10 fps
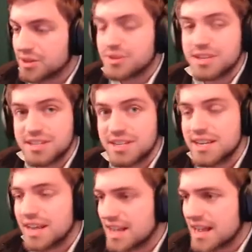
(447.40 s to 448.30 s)
here. So it's, it's
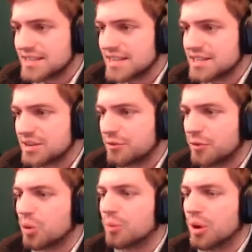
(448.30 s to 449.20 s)
seeing it as it's a
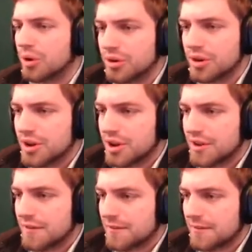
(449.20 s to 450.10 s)
four bar.
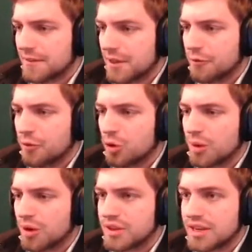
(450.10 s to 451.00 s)
A
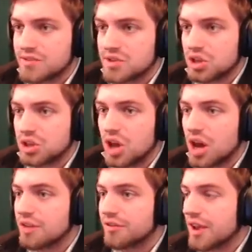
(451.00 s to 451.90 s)
four bar thing gives us a
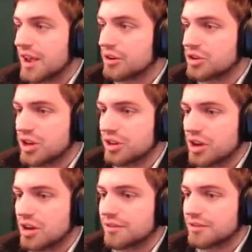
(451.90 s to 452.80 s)
lot of energy, a
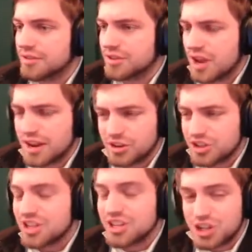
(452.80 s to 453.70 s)
lot of
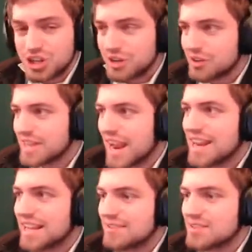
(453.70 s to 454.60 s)
energy shields,
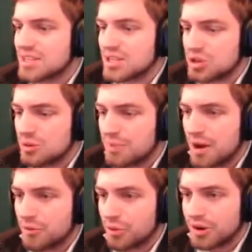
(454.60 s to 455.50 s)
and it gives us this new
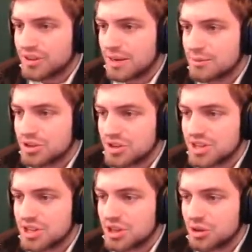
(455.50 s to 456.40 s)
buff where it damages